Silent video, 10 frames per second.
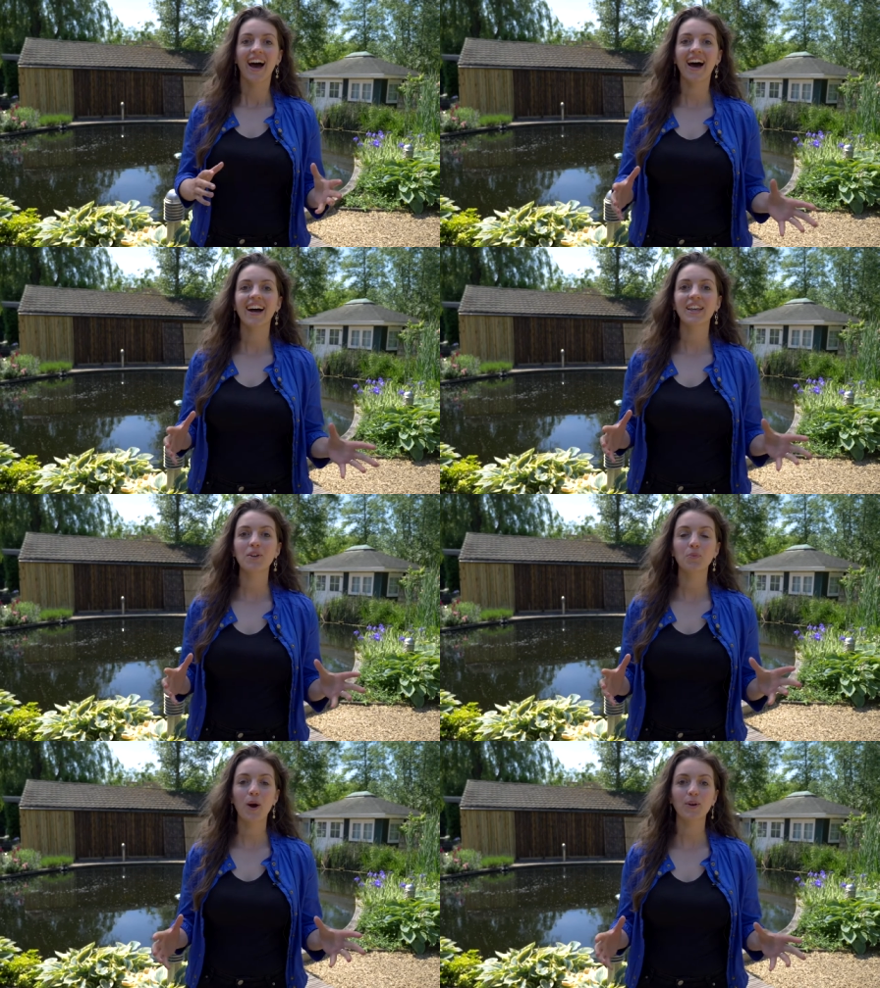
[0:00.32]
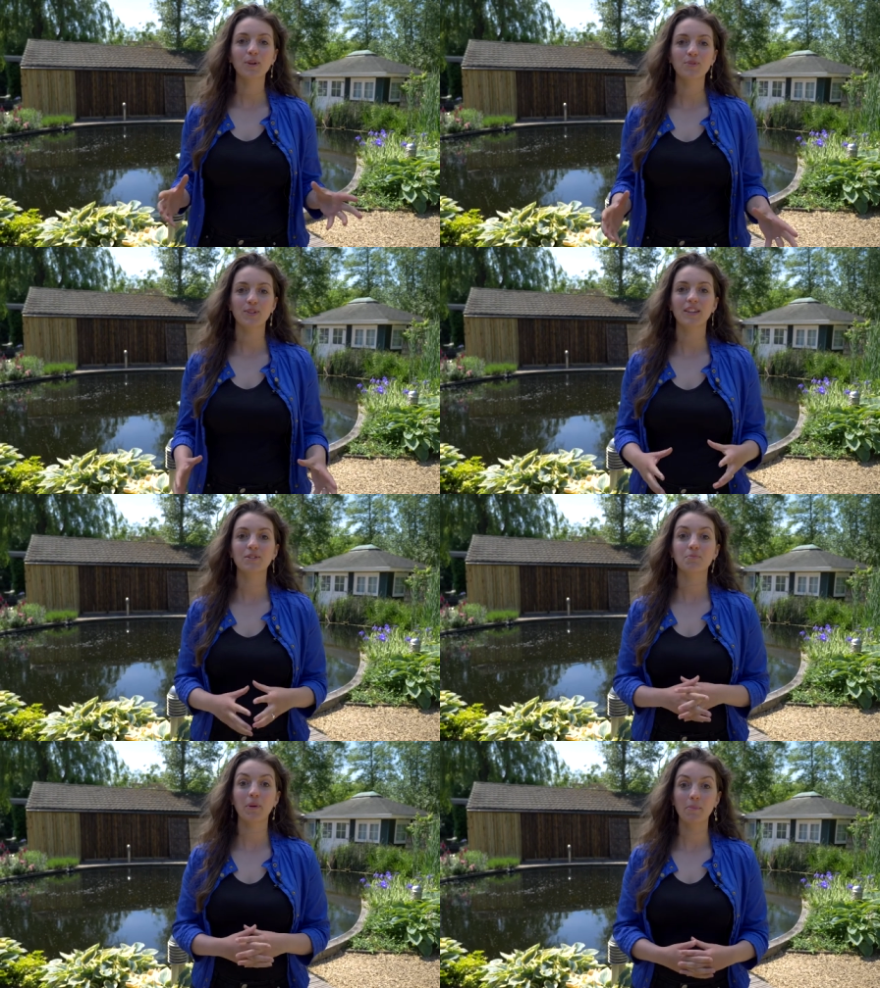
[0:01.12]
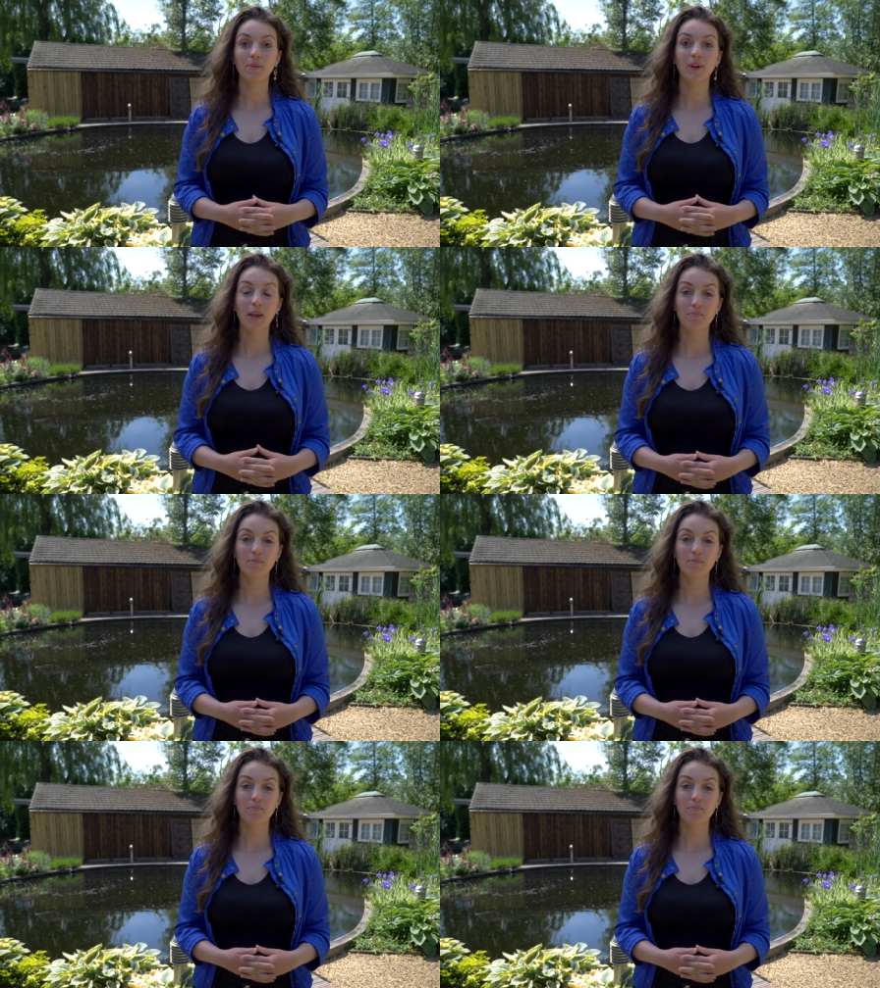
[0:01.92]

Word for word: Hi and welcome to this Bamboo